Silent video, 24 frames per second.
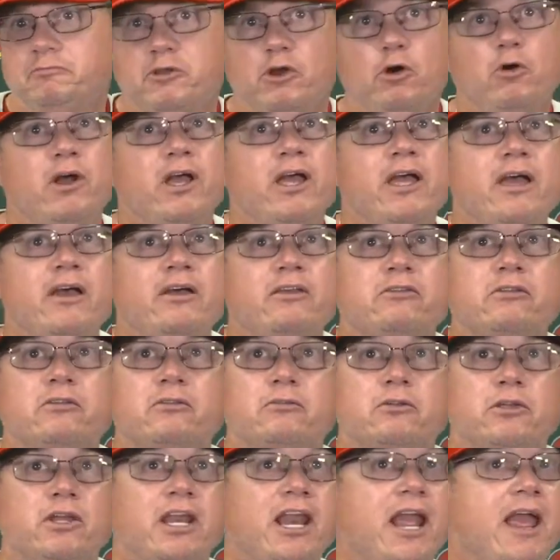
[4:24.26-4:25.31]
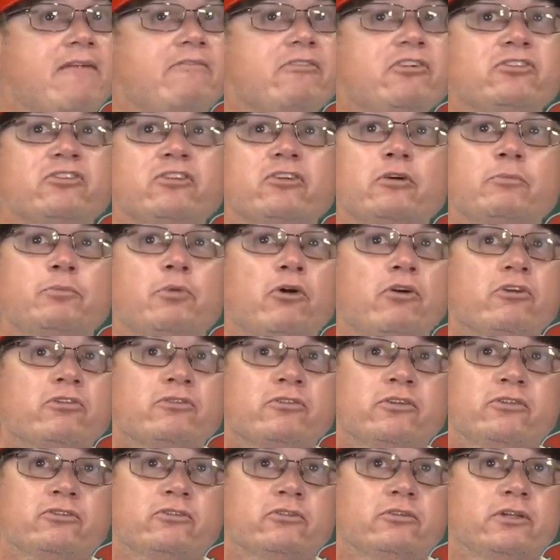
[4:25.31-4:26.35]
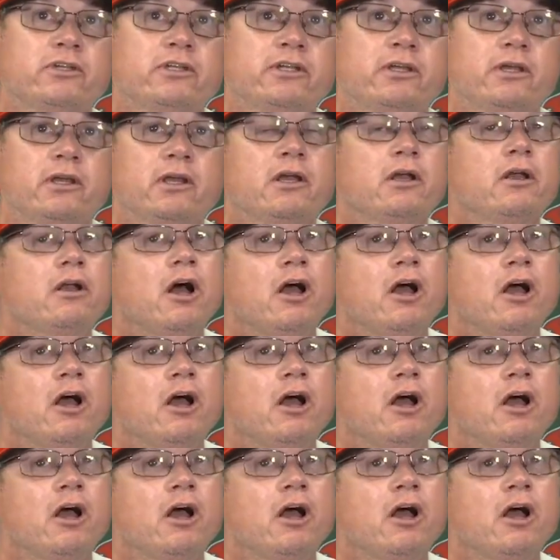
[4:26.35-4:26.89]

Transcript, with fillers: Go ahead. Get every single person in this league.